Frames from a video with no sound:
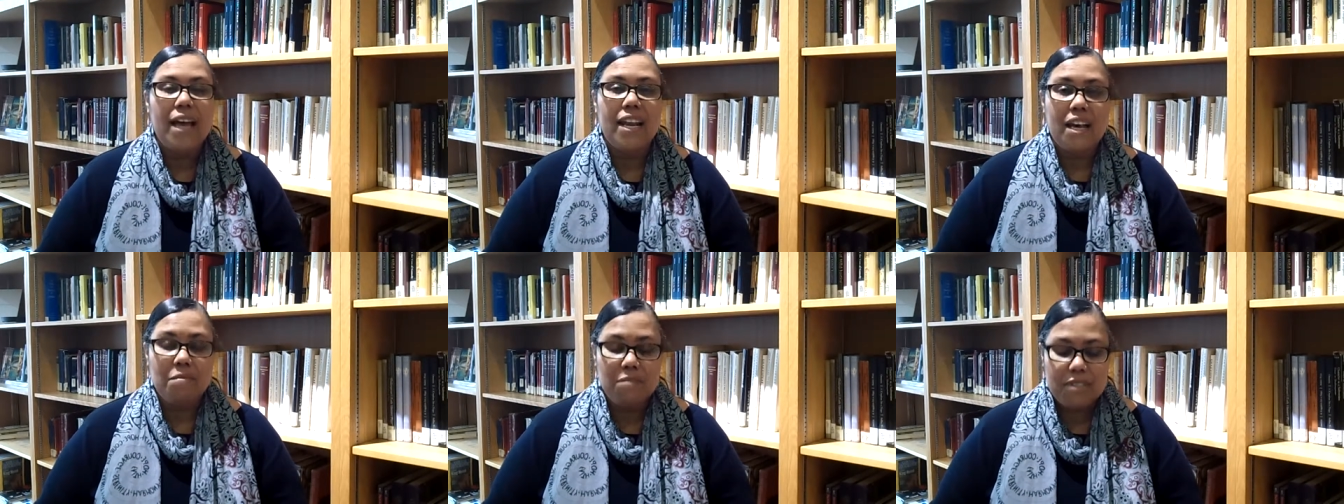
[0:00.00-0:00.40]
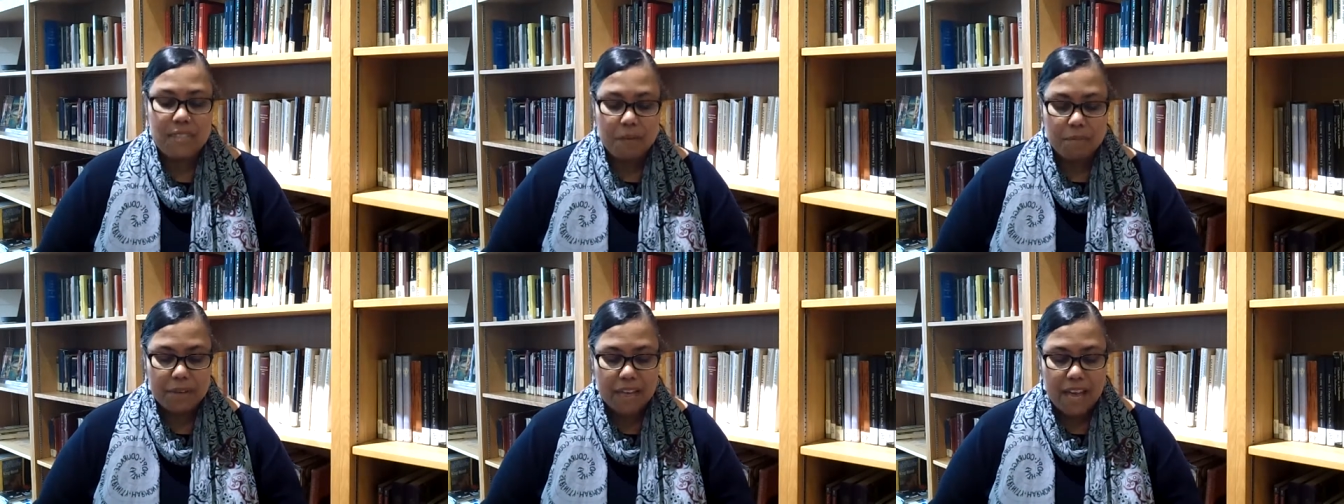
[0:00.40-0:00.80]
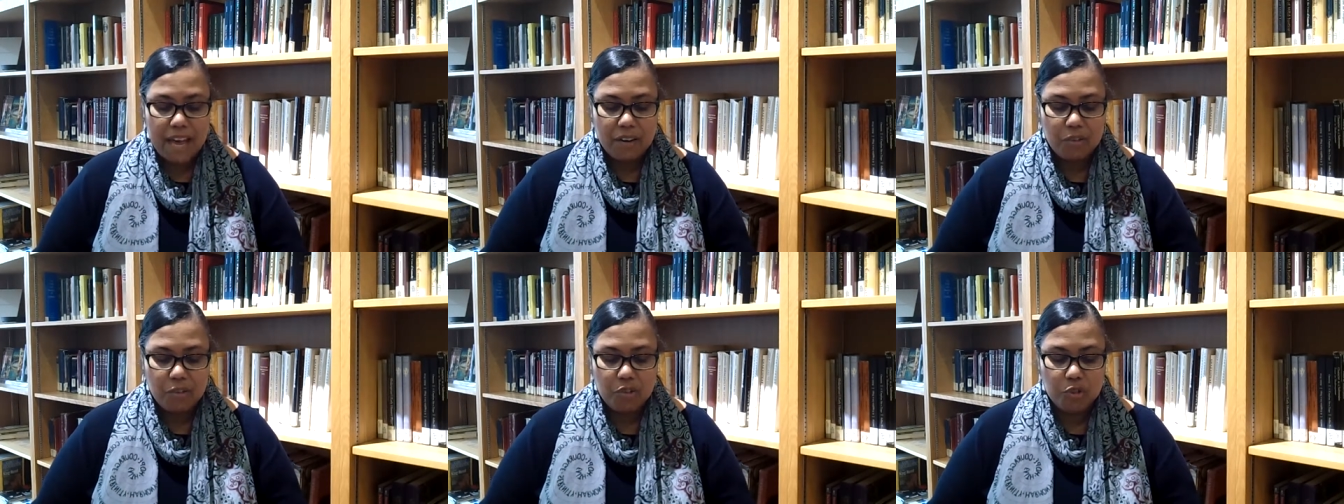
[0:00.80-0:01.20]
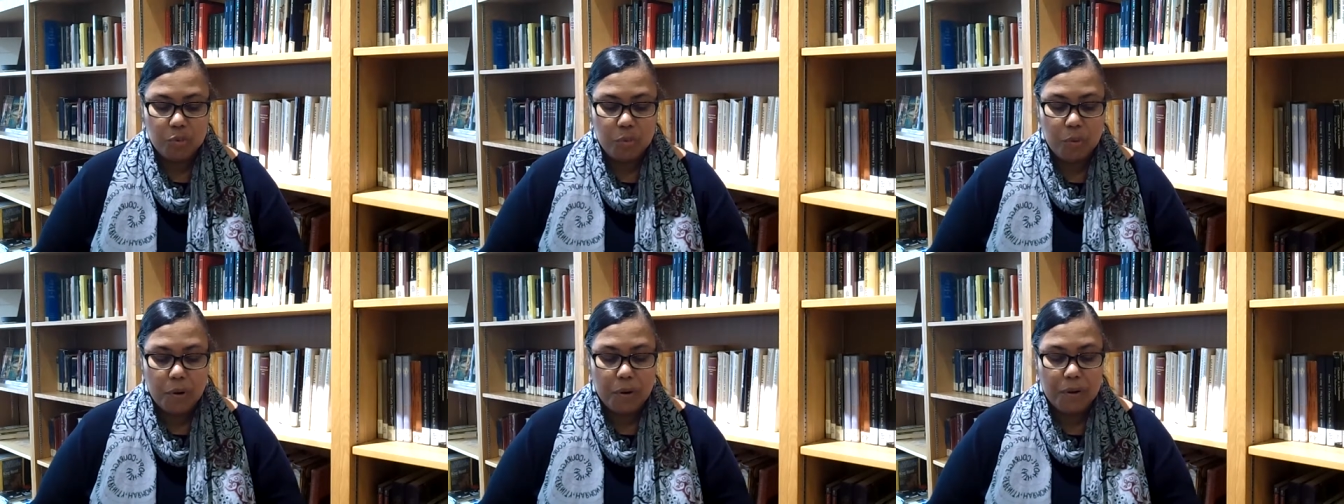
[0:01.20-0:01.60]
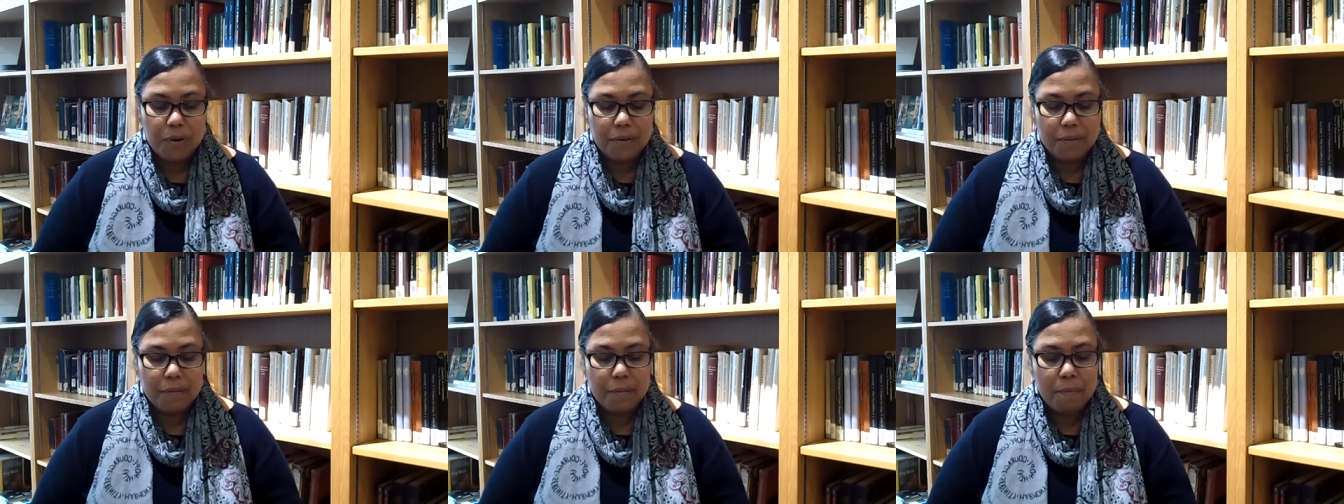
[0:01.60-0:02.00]
and I'm stepping out on your
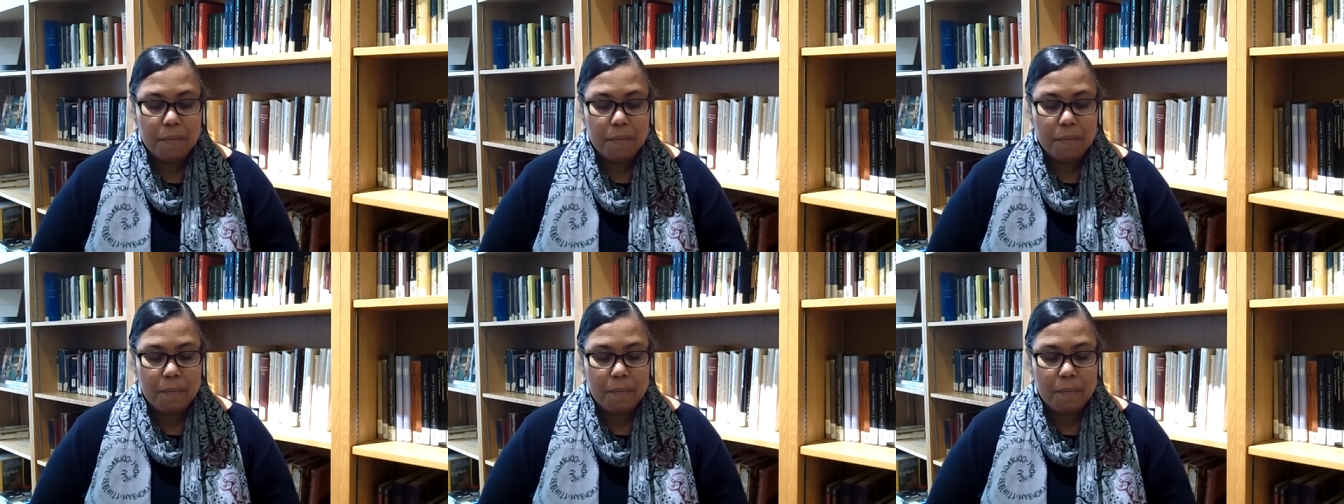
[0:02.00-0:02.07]
word.